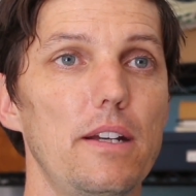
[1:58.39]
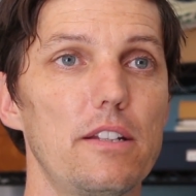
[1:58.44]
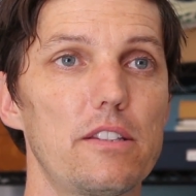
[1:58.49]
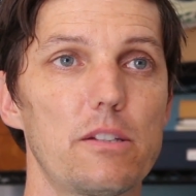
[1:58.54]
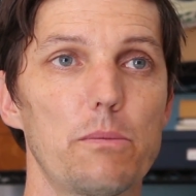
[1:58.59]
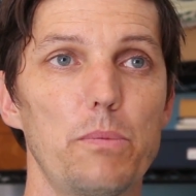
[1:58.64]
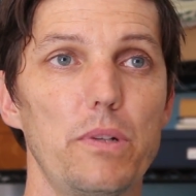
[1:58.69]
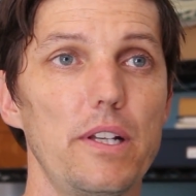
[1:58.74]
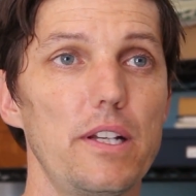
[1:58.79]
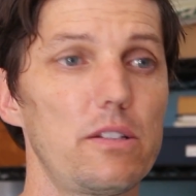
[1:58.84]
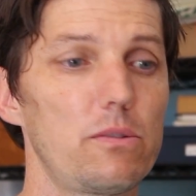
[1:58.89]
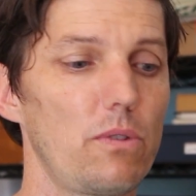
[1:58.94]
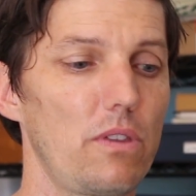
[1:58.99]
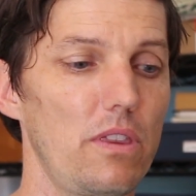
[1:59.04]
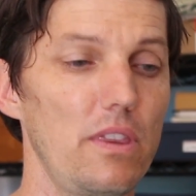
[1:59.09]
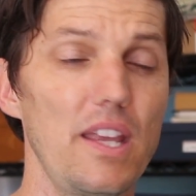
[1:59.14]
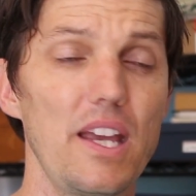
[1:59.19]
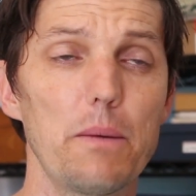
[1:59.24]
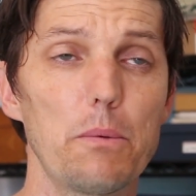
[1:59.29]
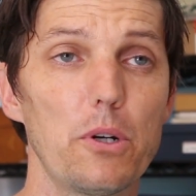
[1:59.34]
It's a place with
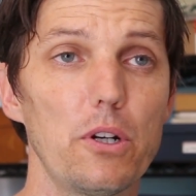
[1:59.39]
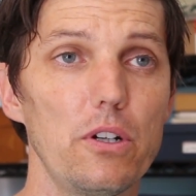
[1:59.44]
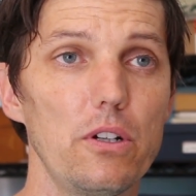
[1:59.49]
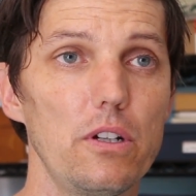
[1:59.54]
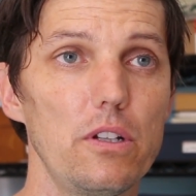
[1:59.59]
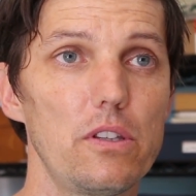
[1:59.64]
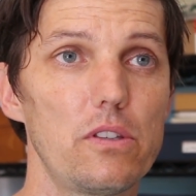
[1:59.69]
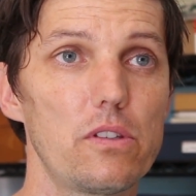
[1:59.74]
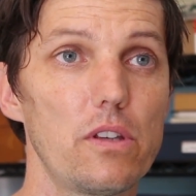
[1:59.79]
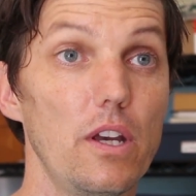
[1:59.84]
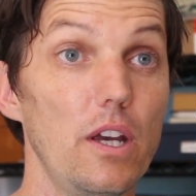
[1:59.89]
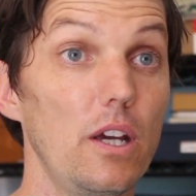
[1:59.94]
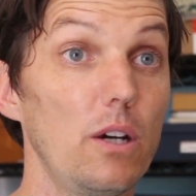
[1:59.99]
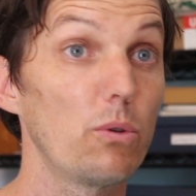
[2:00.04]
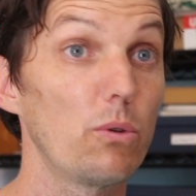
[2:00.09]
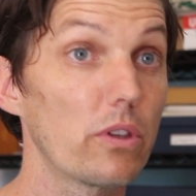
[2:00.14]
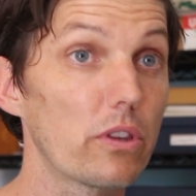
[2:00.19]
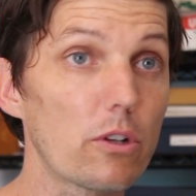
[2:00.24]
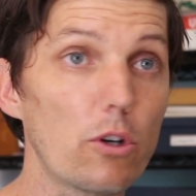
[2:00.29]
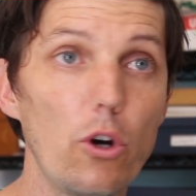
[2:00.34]
neighborhoods,
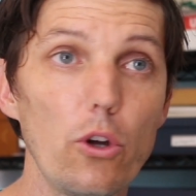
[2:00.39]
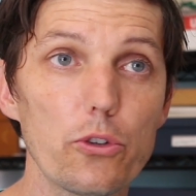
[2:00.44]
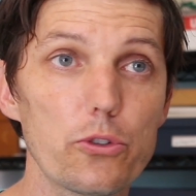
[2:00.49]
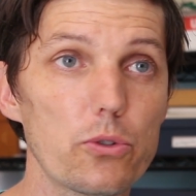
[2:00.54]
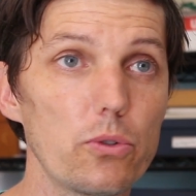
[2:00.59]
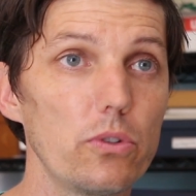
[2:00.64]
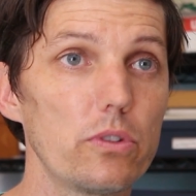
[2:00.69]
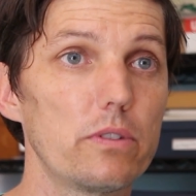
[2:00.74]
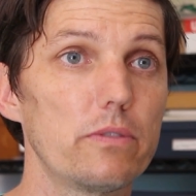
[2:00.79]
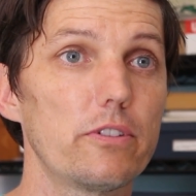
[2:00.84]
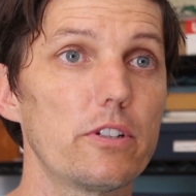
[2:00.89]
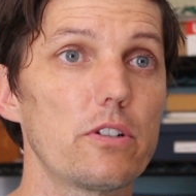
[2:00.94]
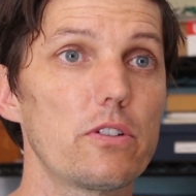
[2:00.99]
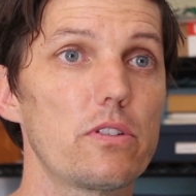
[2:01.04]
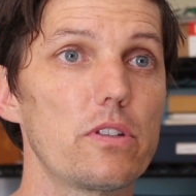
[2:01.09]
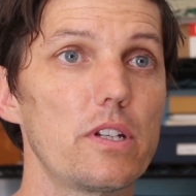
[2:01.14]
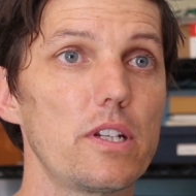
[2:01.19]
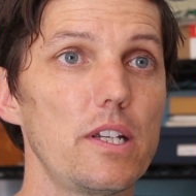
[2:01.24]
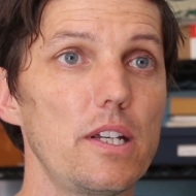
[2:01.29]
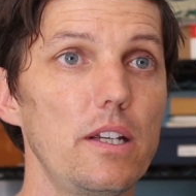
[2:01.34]
with cultural
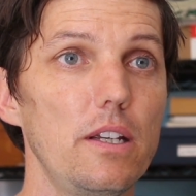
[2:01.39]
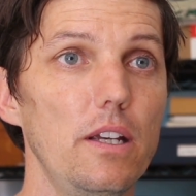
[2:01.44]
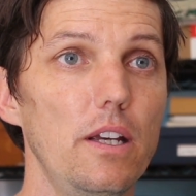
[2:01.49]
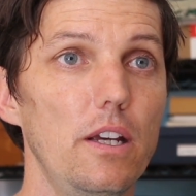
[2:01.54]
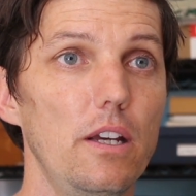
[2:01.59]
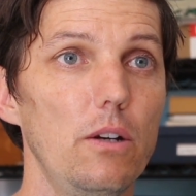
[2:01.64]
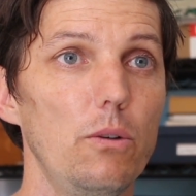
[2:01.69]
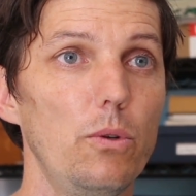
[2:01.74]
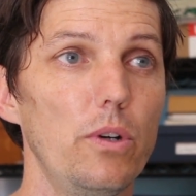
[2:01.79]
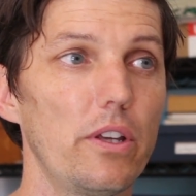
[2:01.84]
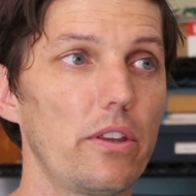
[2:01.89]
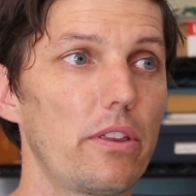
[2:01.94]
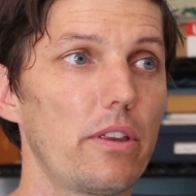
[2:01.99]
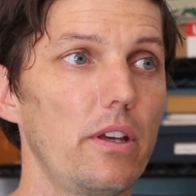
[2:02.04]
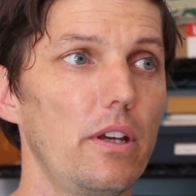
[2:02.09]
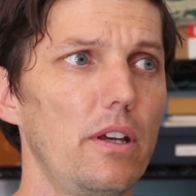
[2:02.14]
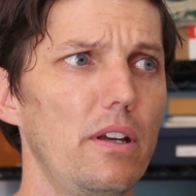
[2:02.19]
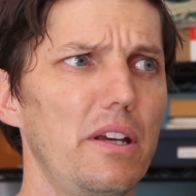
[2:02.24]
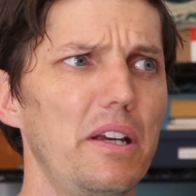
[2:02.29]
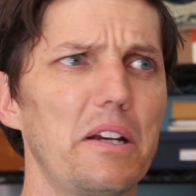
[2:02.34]
diversity, with
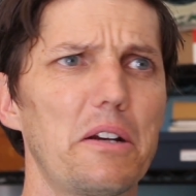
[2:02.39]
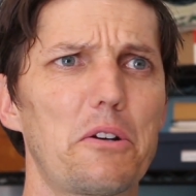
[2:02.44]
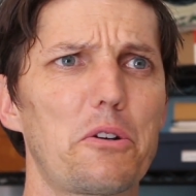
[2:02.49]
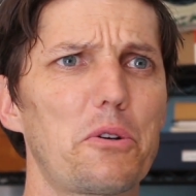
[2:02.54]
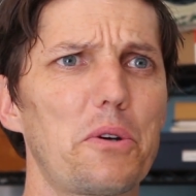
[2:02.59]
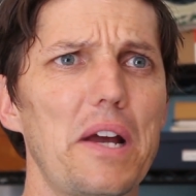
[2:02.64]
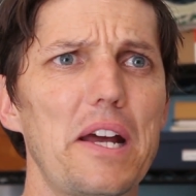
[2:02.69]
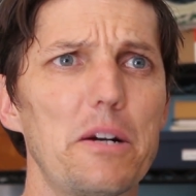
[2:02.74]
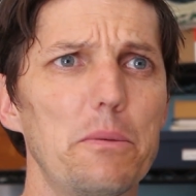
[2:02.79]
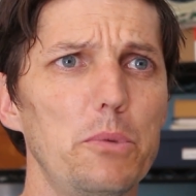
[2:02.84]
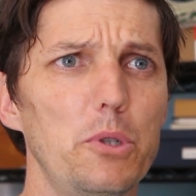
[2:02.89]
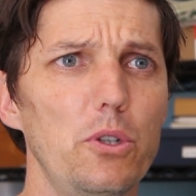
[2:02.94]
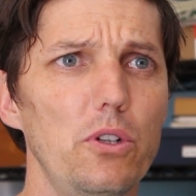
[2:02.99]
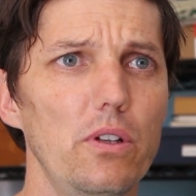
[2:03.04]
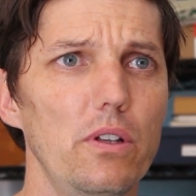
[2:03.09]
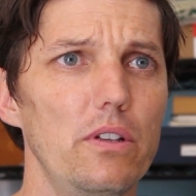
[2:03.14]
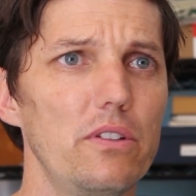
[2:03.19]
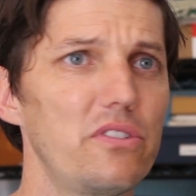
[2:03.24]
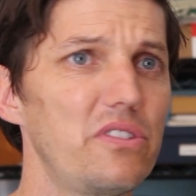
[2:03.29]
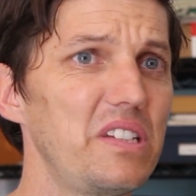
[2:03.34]

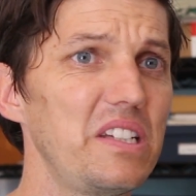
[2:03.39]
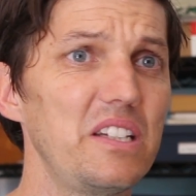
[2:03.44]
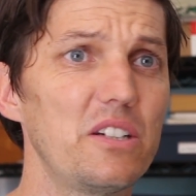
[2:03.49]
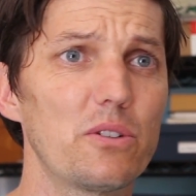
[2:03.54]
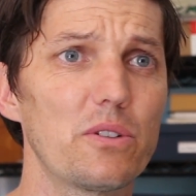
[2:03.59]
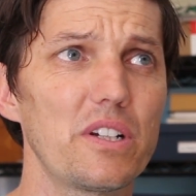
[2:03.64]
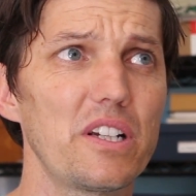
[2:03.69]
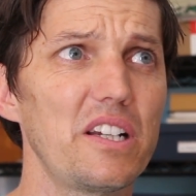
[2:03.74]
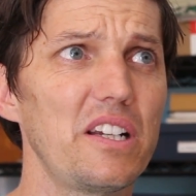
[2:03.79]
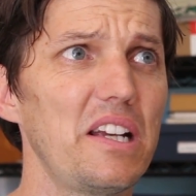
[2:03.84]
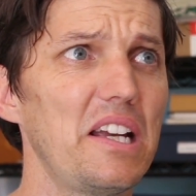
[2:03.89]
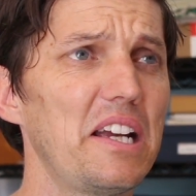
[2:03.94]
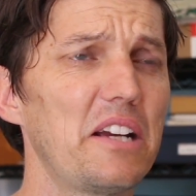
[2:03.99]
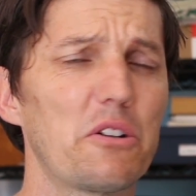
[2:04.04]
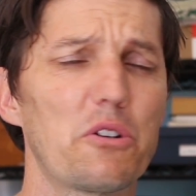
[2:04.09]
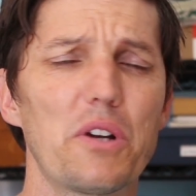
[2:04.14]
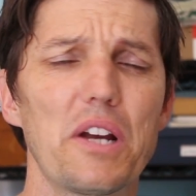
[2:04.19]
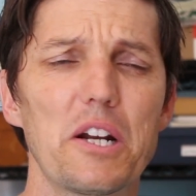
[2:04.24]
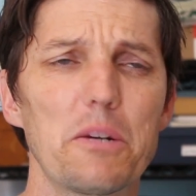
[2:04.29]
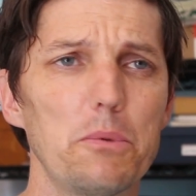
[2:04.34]
incredible scenery,
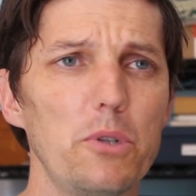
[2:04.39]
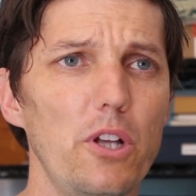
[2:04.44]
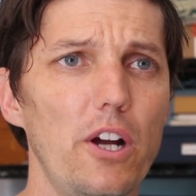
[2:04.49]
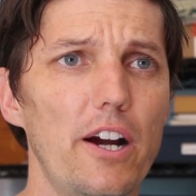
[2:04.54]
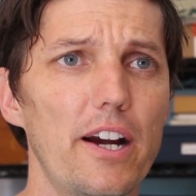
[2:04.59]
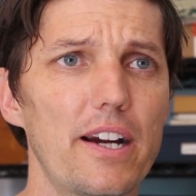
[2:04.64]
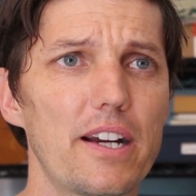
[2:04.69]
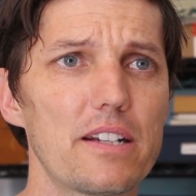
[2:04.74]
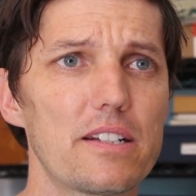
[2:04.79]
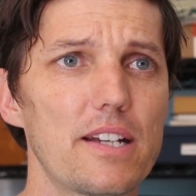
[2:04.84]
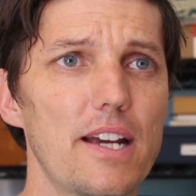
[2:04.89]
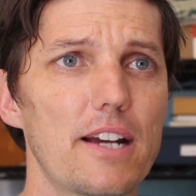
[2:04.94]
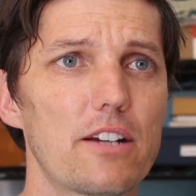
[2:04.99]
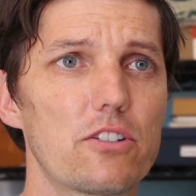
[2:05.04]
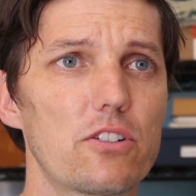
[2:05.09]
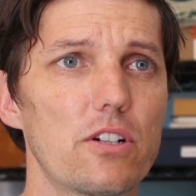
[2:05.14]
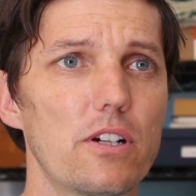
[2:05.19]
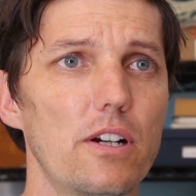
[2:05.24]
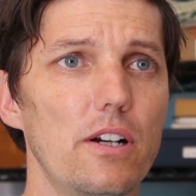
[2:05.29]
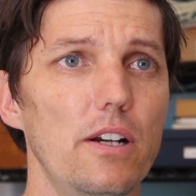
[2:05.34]
incredible
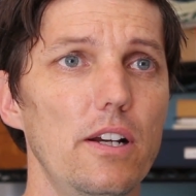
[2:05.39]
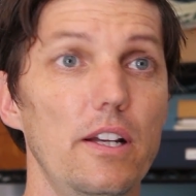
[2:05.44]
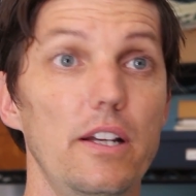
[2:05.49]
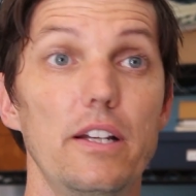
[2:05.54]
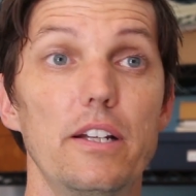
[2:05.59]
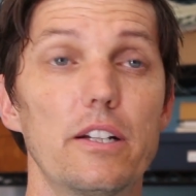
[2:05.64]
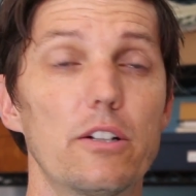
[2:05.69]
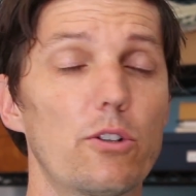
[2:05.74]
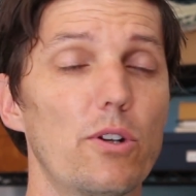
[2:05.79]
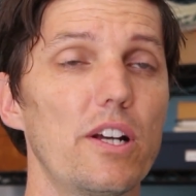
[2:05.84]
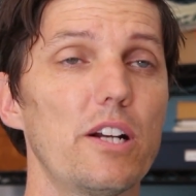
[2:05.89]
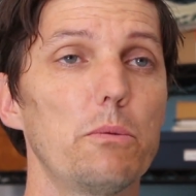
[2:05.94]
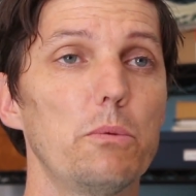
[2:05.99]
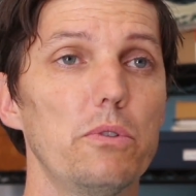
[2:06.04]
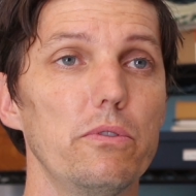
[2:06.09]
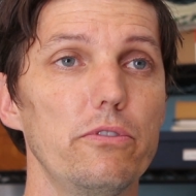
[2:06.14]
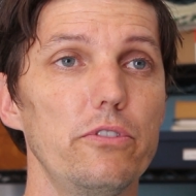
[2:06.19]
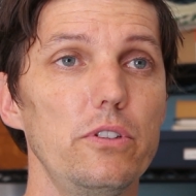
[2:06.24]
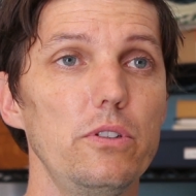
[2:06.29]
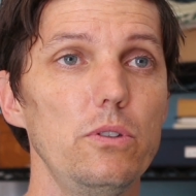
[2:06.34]
architecture,
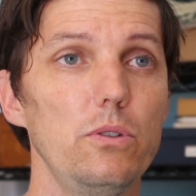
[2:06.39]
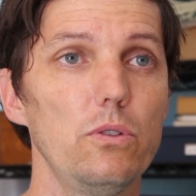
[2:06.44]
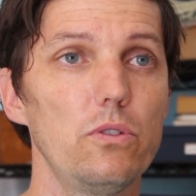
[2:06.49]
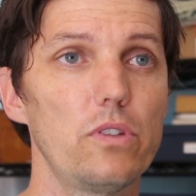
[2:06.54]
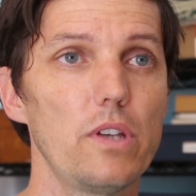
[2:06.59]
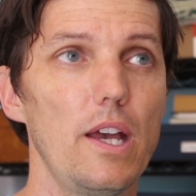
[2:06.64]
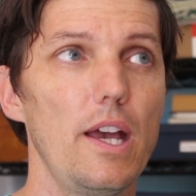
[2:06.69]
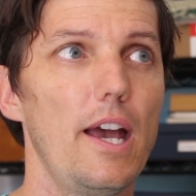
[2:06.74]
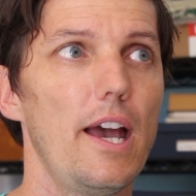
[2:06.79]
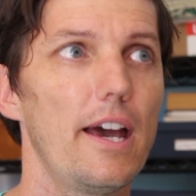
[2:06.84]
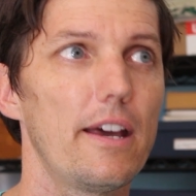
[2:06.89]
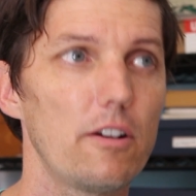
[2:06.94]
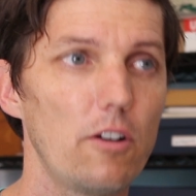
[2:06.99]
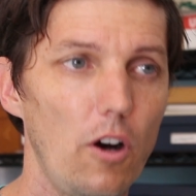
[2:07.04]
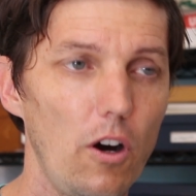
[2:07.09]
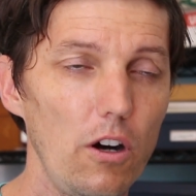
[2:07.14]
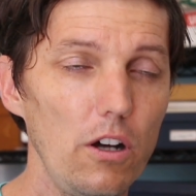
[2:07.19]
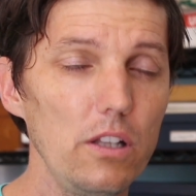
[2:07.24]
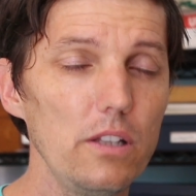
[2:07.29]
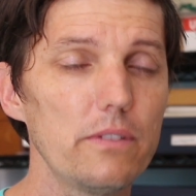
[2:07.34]
incredible views, and
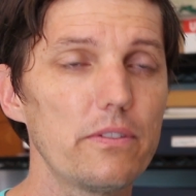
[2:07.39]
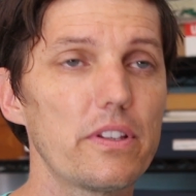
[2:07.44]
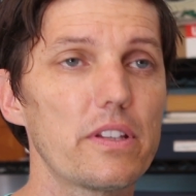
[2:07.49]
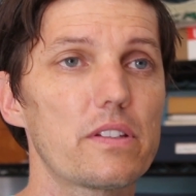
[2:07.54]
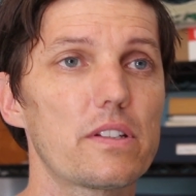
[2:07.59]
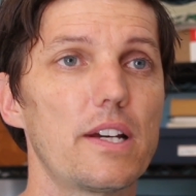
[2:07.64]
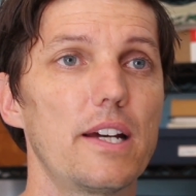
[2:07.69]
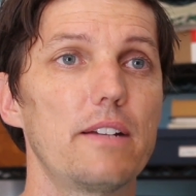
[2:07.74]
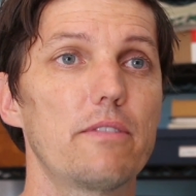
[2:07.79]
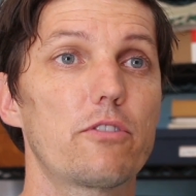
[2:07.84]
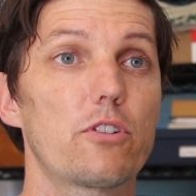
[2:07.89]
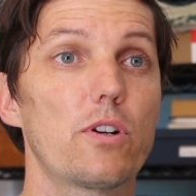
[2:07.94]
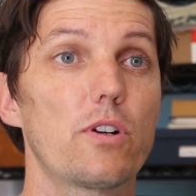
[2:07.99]
all of this kind of